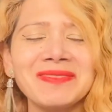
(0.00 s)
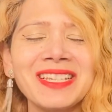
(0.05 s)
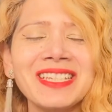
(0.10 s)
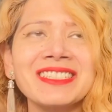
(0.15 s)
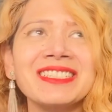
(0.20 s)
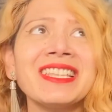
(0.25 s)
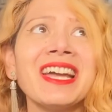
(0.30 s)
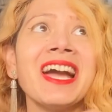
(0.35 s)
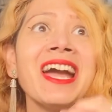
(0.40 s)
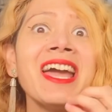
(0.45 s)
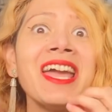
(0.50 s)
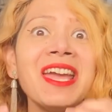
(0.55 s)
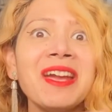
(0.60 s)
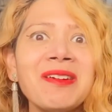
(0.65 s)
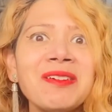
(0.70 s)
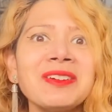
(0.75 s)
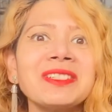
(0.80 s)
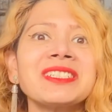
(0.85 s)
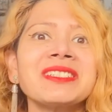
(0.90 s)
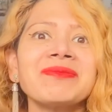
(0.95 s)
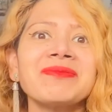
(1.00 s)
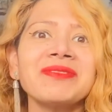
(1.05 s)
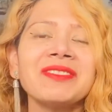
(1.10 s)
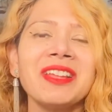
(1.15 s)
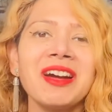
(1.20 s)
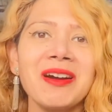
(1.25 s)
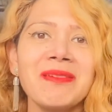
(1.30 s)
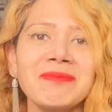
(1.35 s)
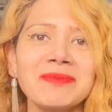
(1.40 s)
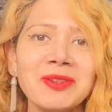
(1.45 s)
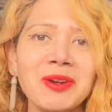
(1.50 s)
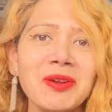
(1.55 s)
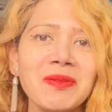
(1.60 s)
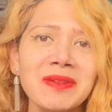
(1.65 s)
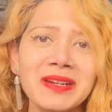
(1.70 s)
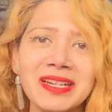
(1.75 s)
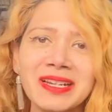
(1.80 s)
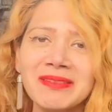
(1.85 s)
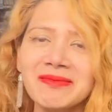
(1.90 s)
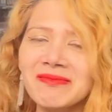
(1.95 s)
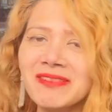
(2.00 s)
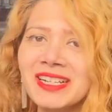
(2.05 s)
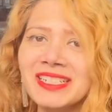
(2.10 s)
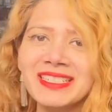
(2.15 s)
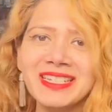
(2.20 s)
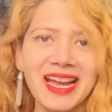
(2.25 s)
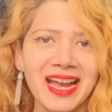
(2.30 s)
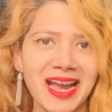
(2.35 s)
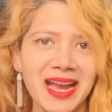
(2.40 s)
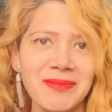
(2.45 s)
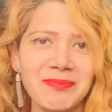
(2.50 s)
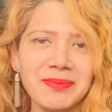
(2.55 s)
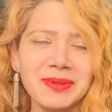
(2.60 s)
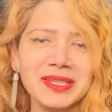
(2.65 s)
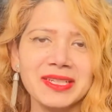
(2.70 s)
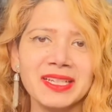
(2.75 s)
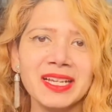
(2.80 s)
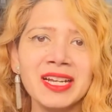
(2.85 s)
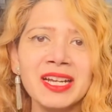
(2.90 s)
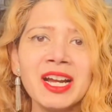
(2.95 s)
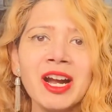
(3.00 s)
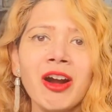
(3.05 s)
like a huge flop, no matter what happened.